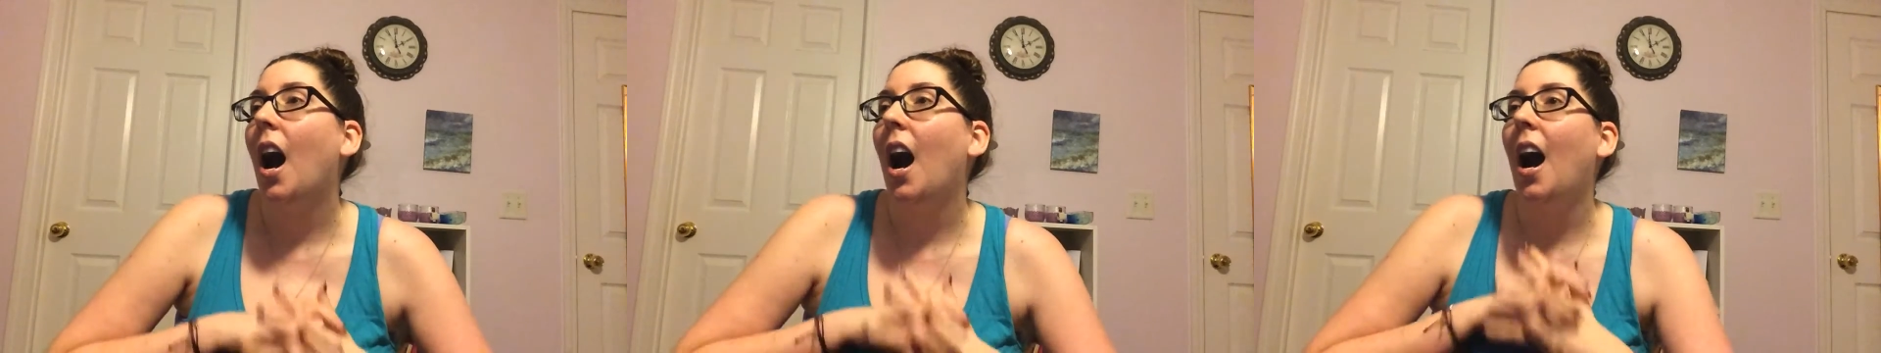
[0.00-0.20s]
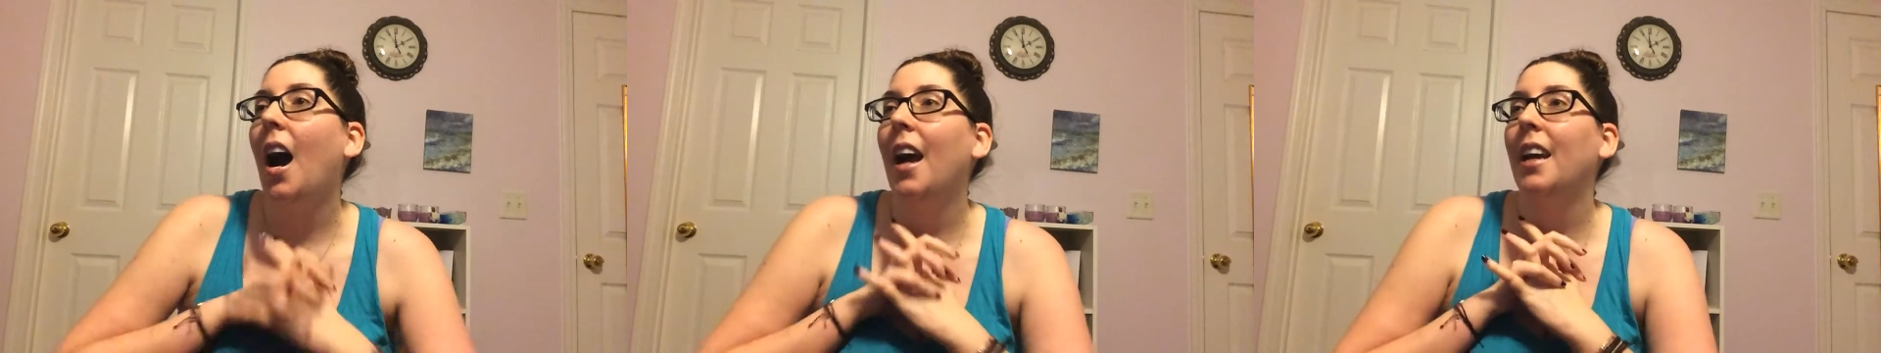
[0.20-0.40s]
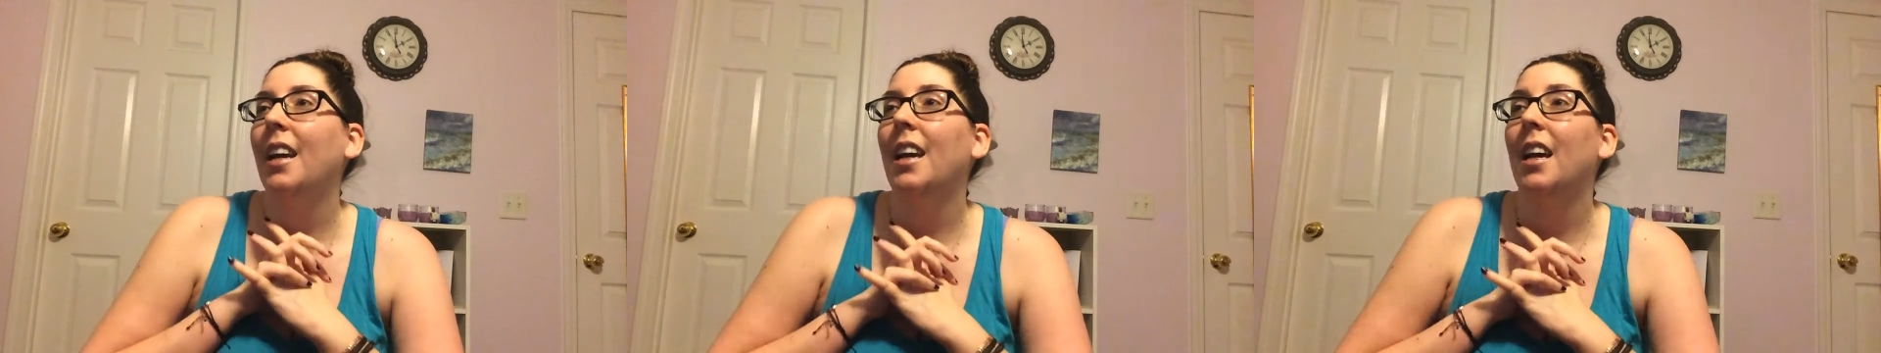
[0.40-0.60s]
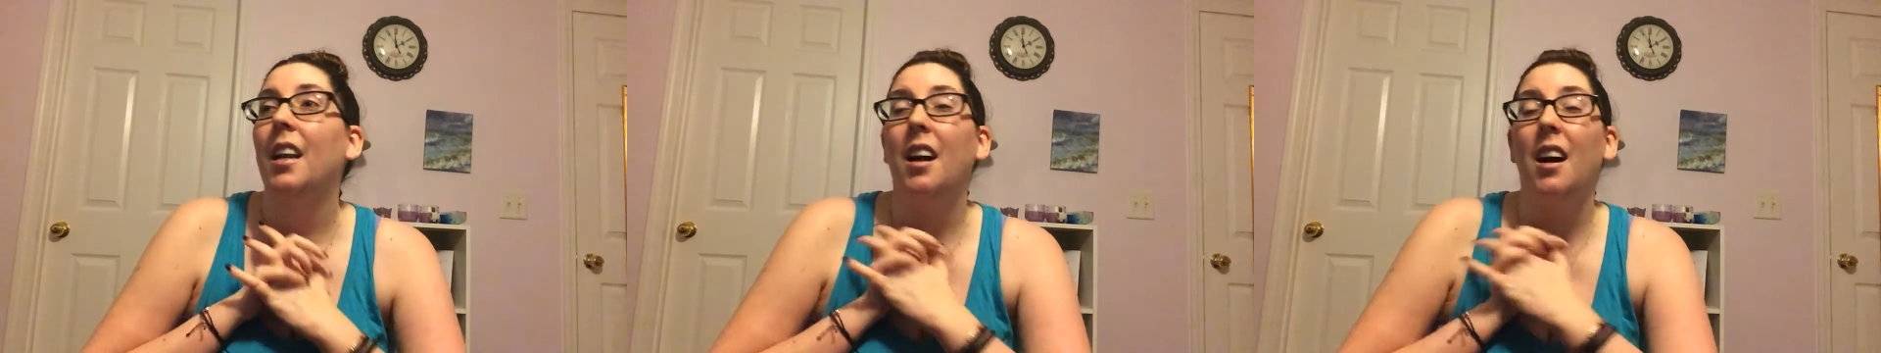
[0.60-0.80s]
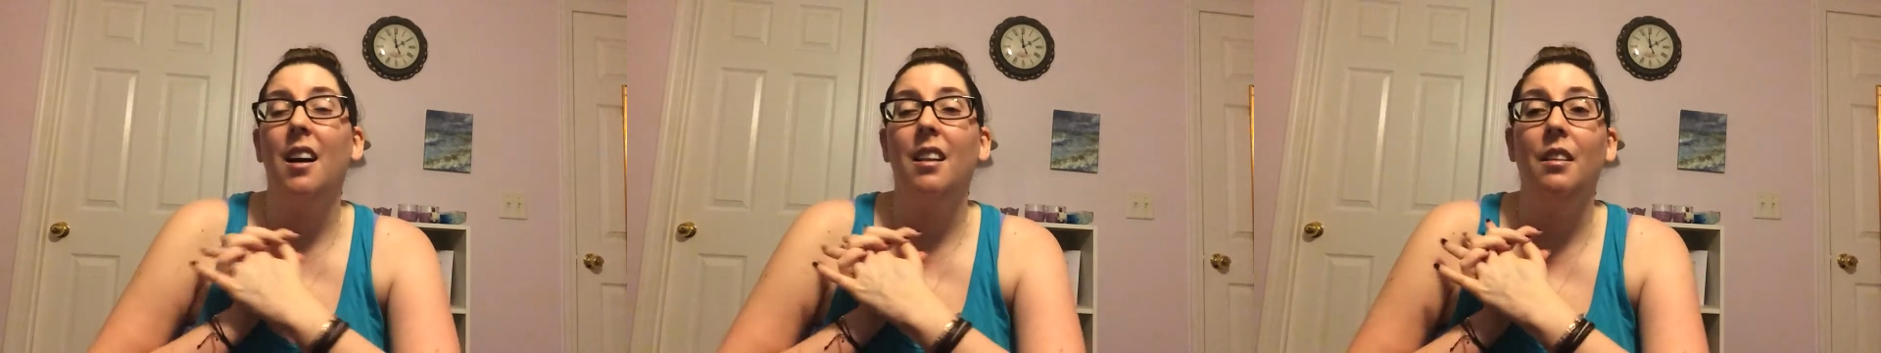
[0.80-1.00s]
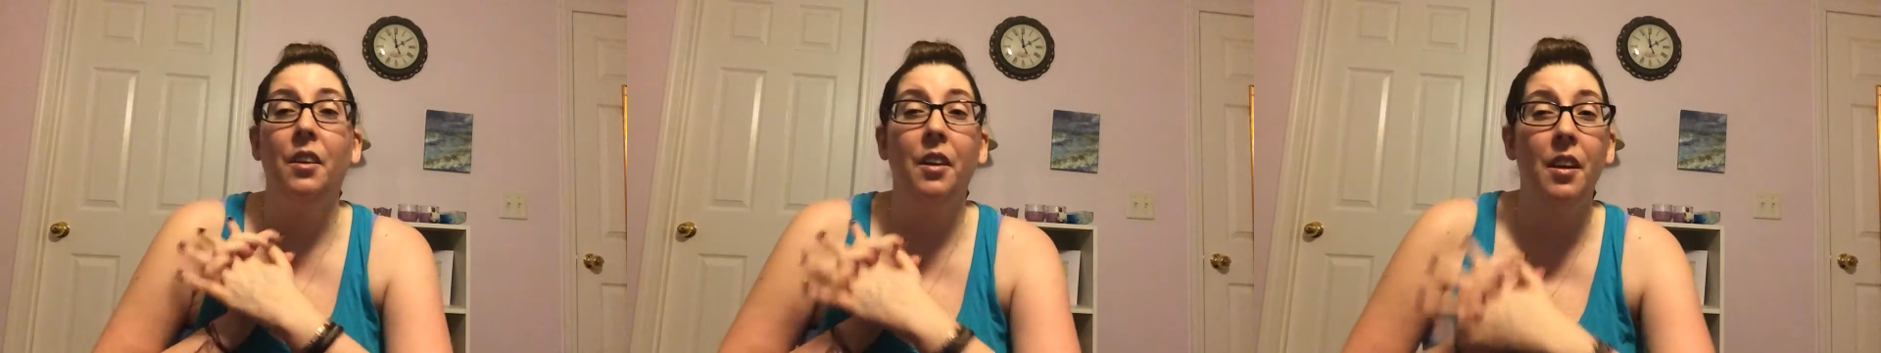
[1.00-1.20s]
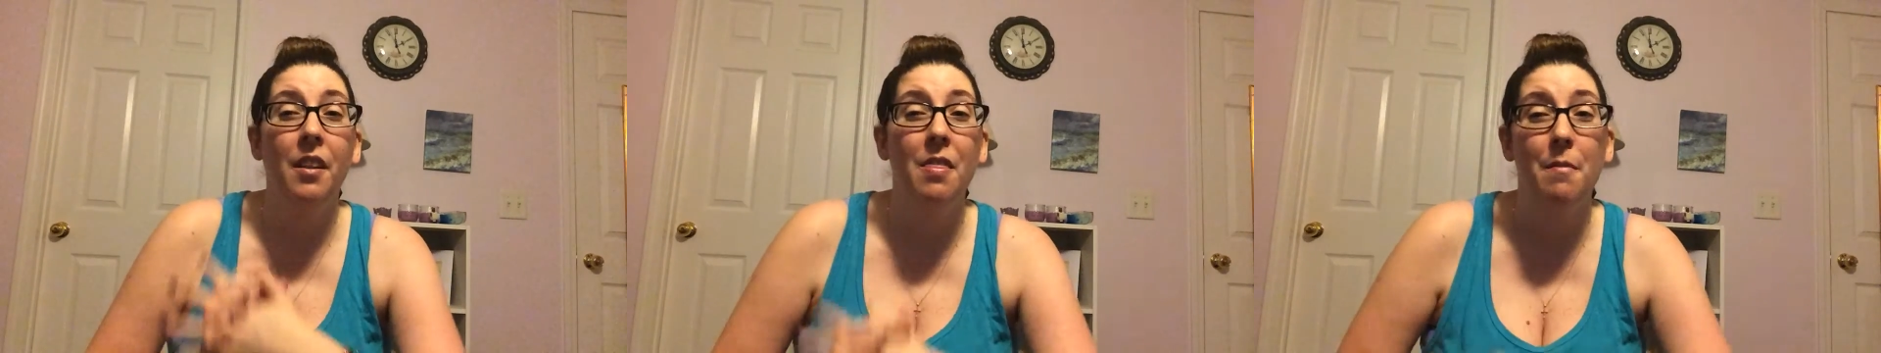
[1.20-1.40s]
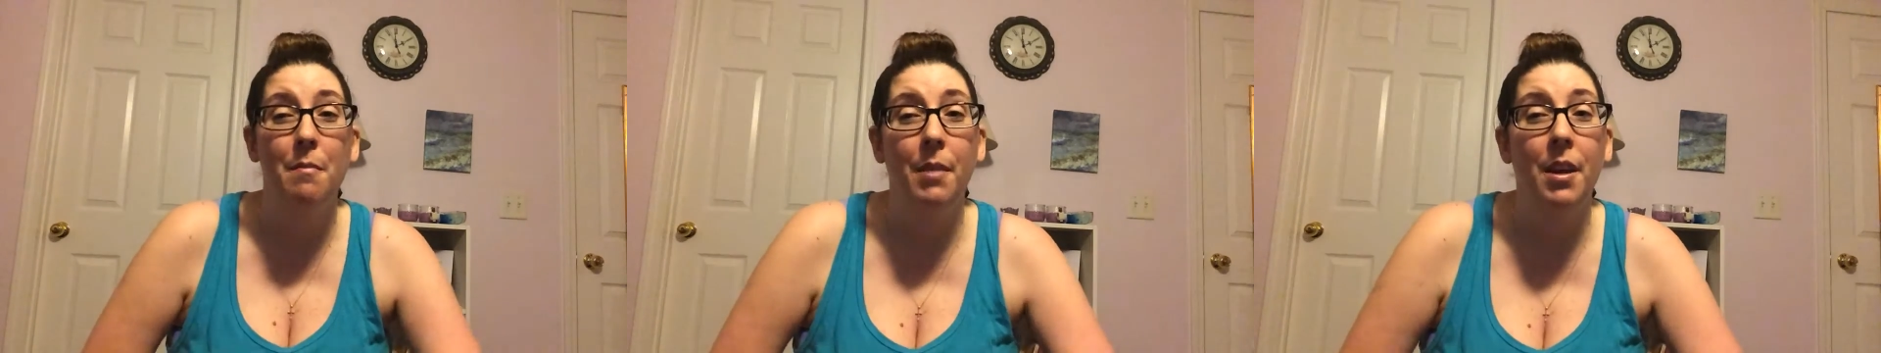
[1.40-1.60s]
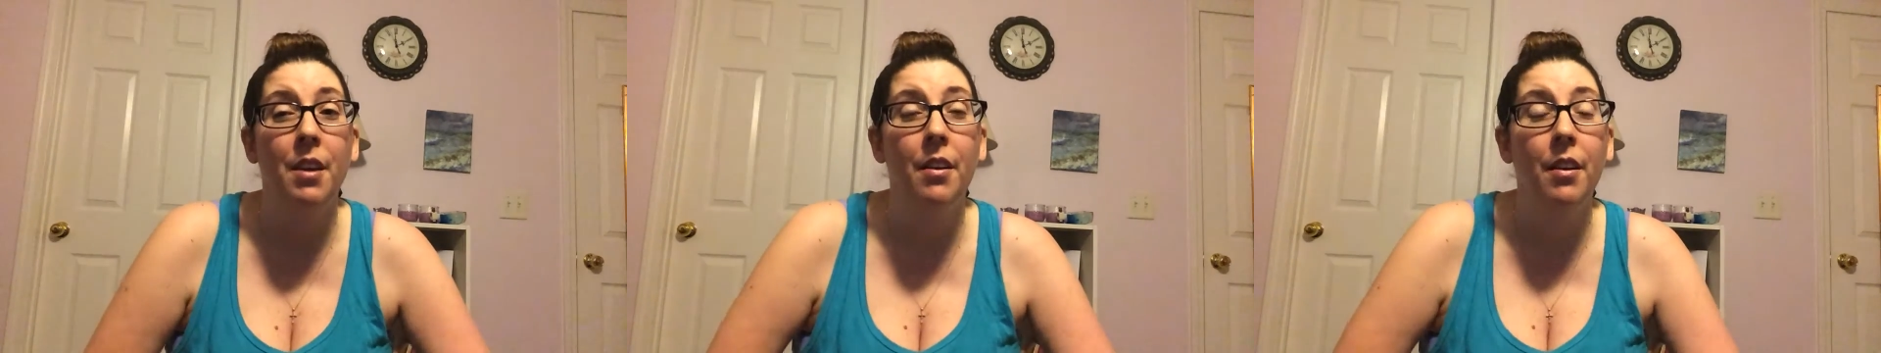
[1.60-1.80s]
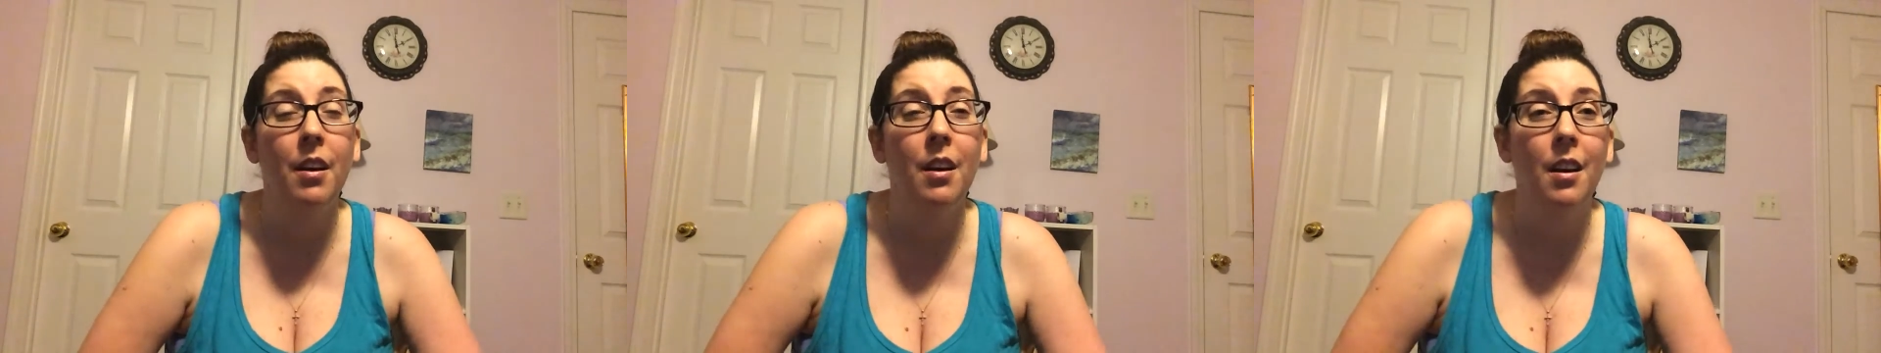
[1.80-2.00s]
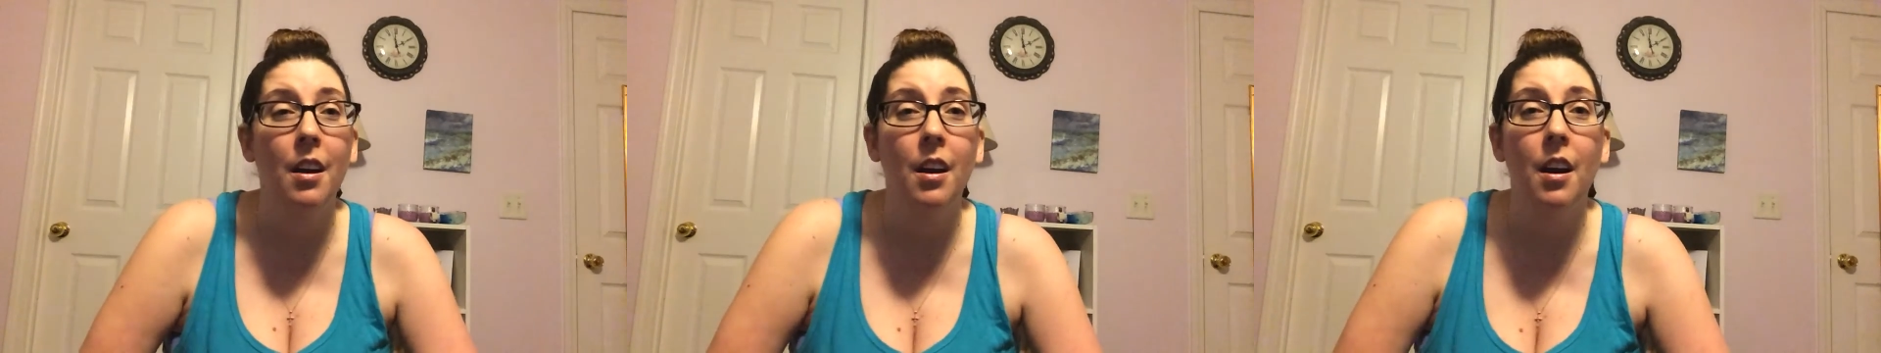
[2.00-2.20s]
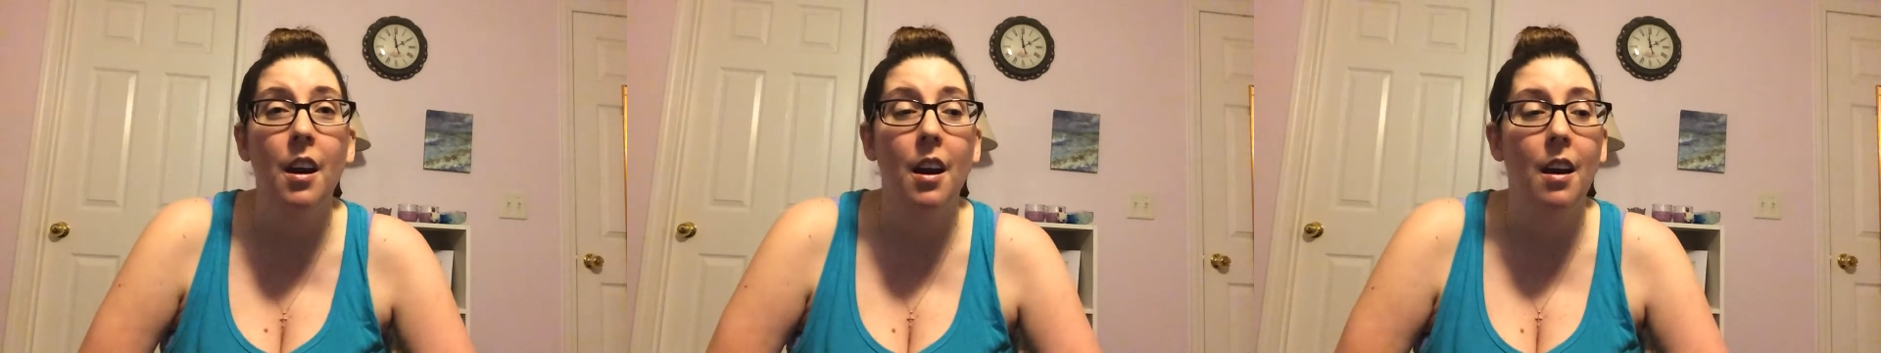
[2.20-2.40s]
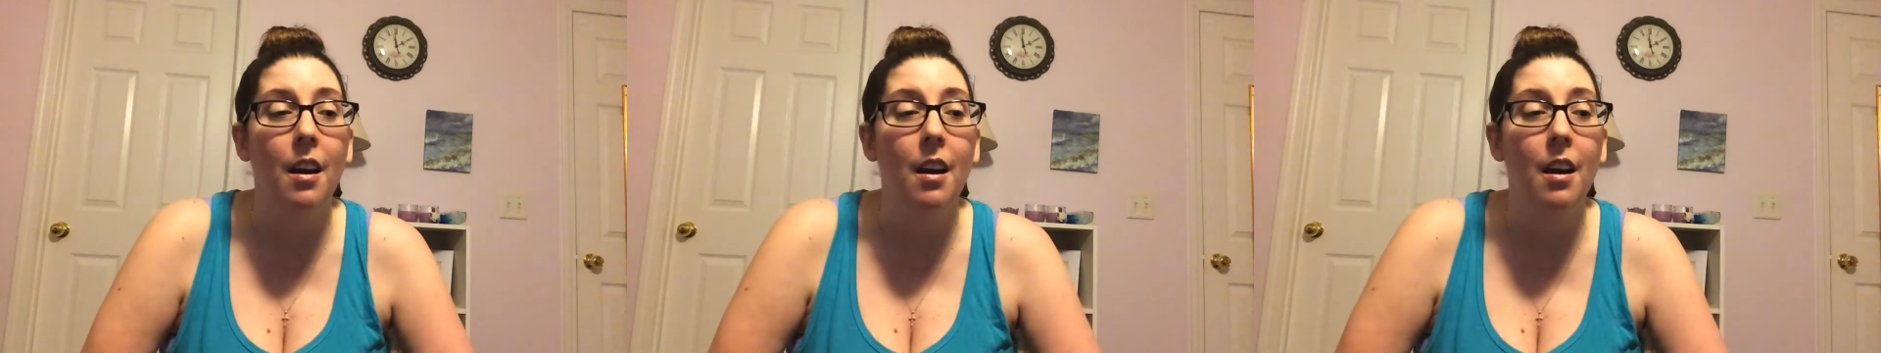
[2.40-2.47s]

I cannot look in the mirror.